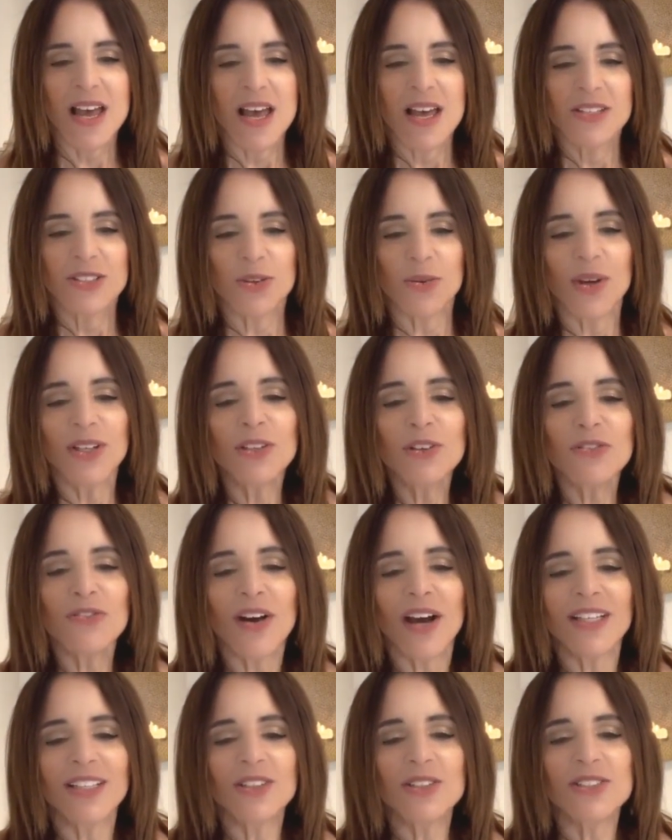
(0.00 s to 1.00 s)
So when you
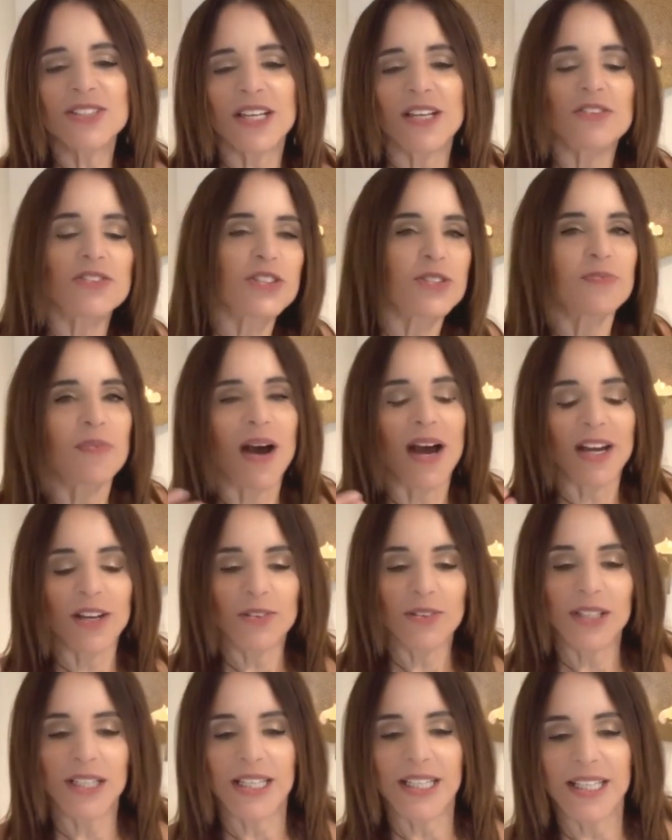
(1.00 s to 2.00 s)
find yourself
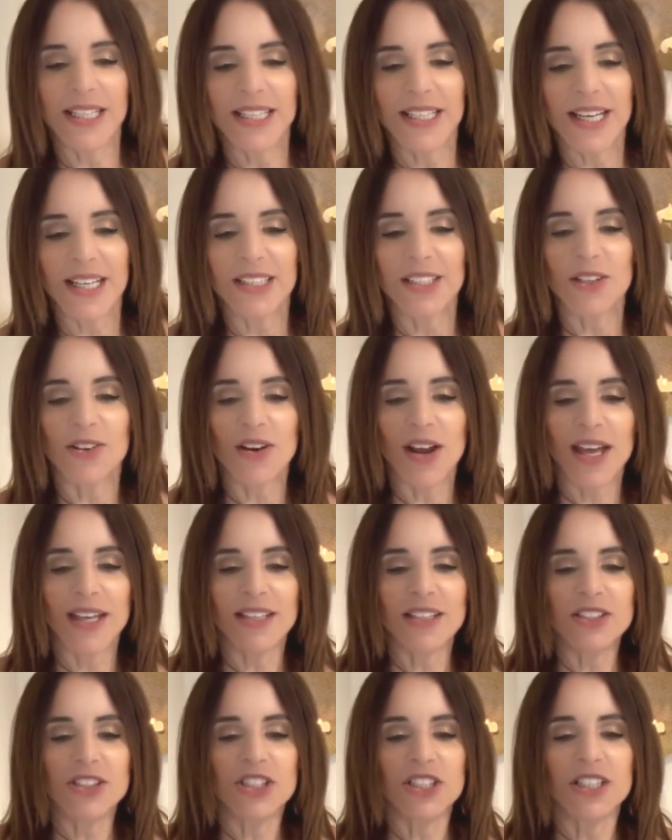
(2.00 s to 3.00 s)
spiraling and your
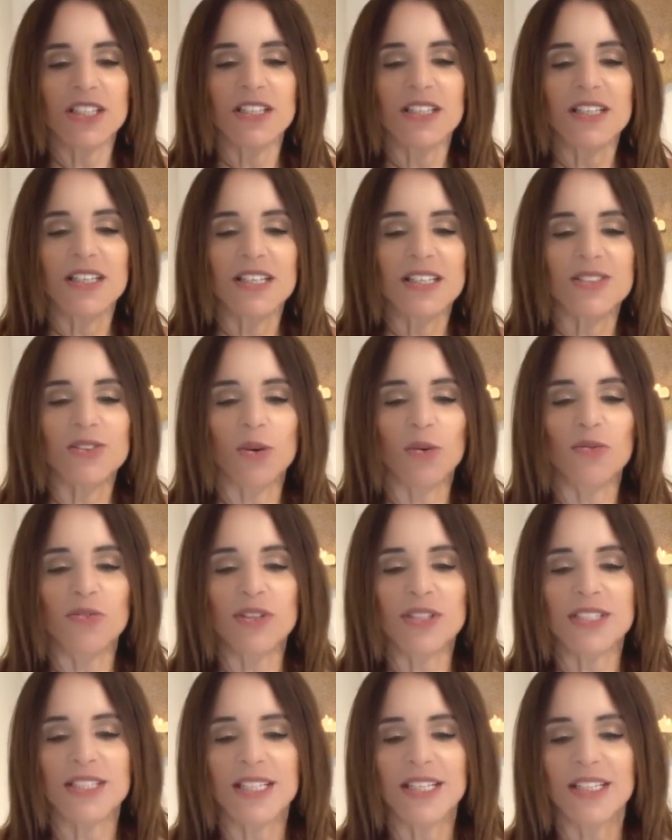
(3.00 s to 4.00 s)
energy is
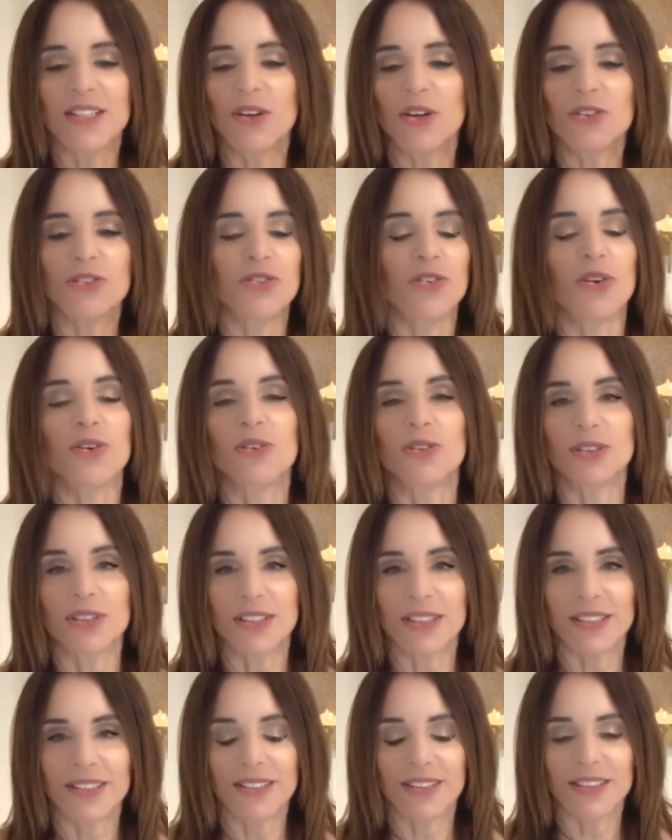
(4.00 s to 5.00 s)
obviously not
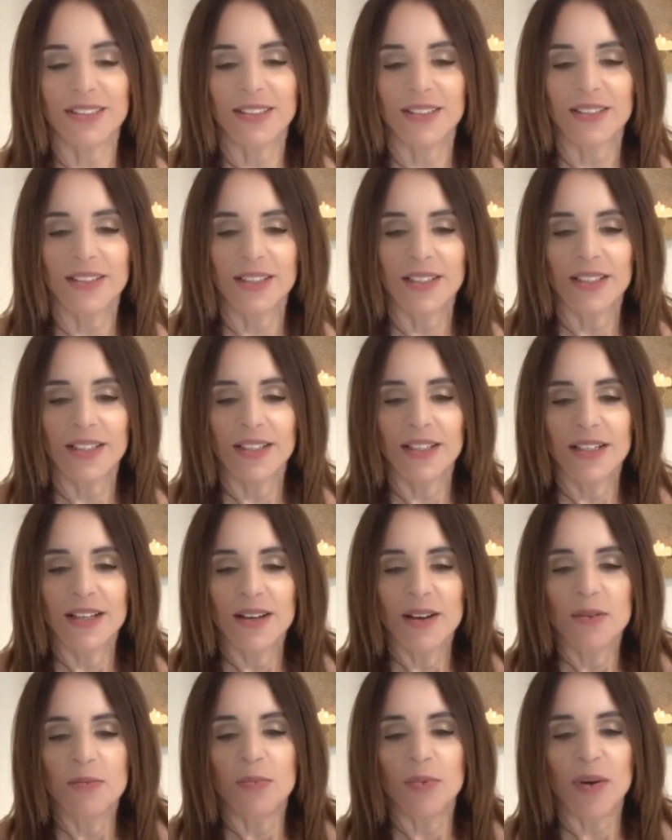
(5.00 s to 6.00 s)
focused,
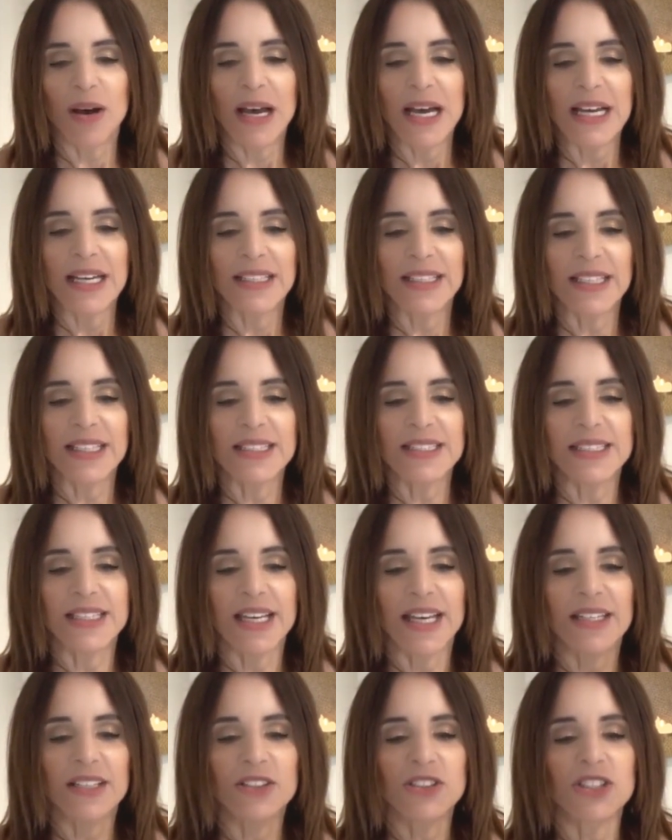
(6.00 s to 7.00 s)
but is the
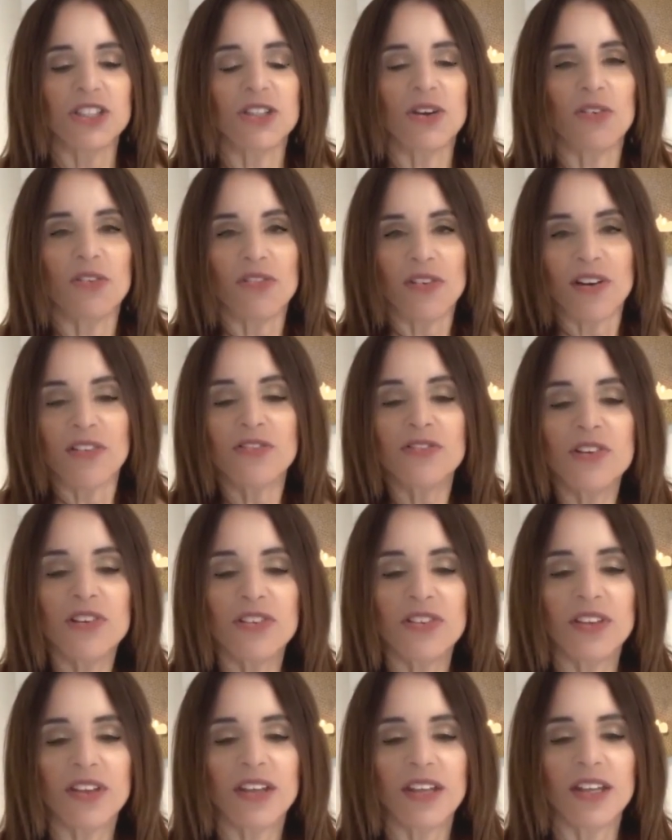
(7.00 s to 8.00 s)
energy of
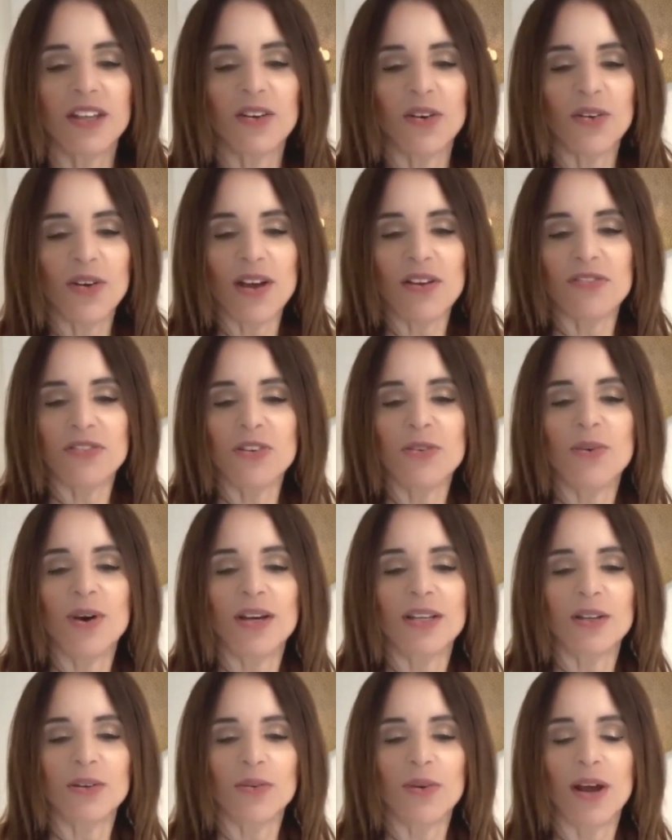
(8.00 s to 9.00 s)
everything or
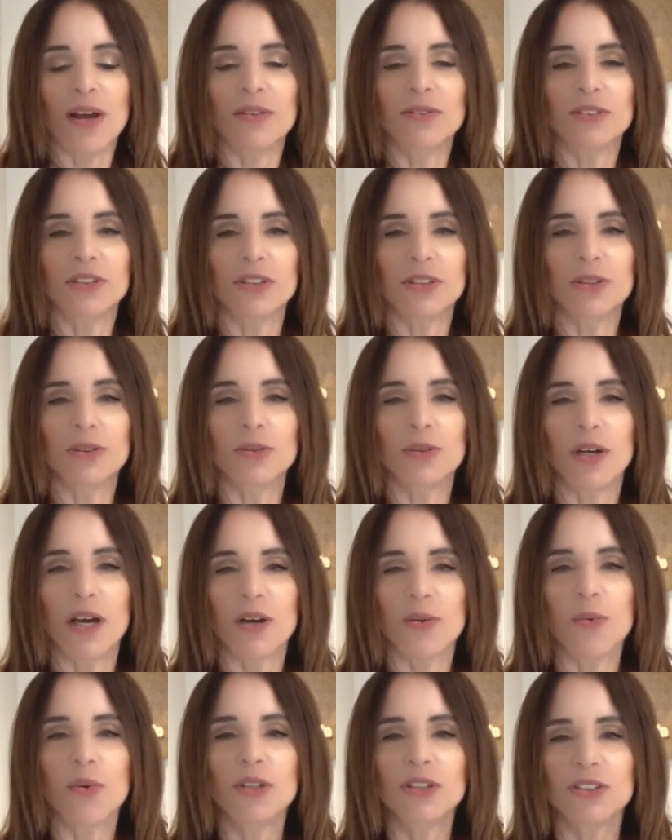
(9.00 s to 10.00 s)
everyone around you, I
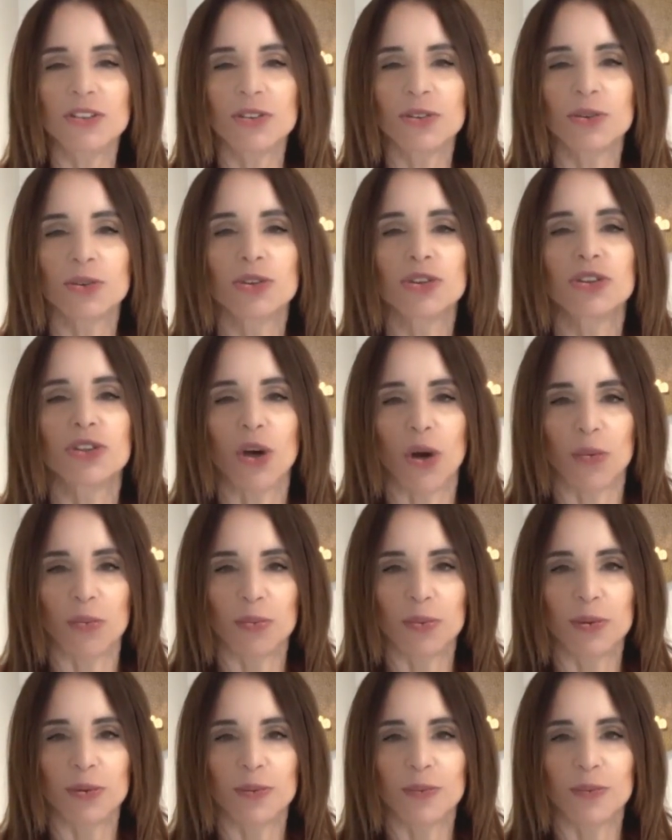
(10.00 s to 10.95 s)
want you to stop.